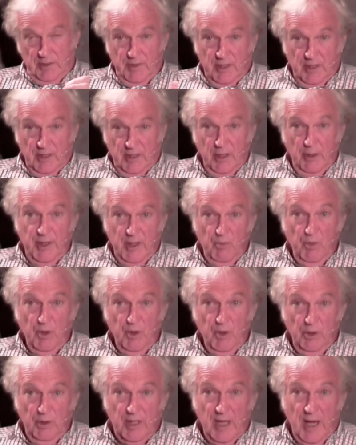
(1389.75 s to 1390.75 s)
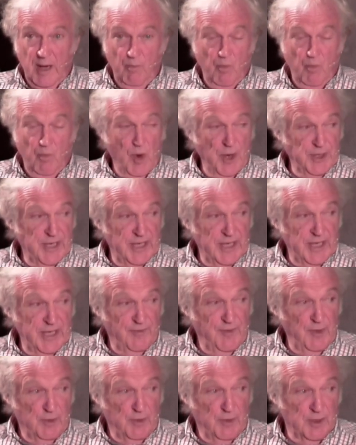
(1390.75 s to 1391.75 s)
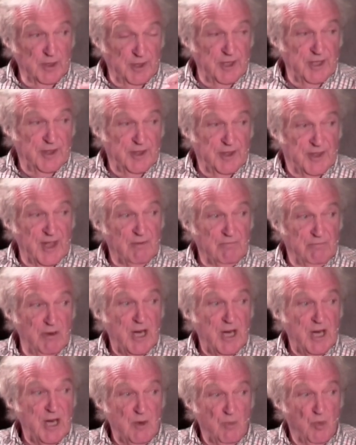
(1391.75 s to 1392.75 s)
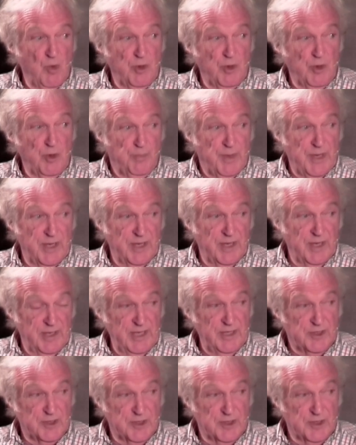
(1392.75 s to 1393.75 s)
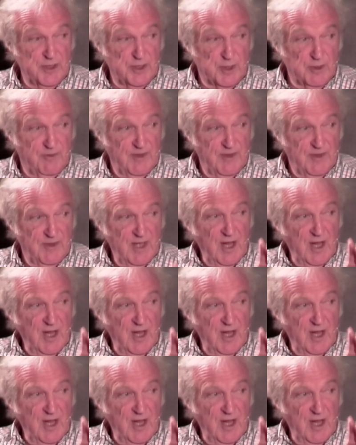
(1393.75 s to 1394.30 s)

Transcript: cloning will come one day in the future, and I think that really would be an instance of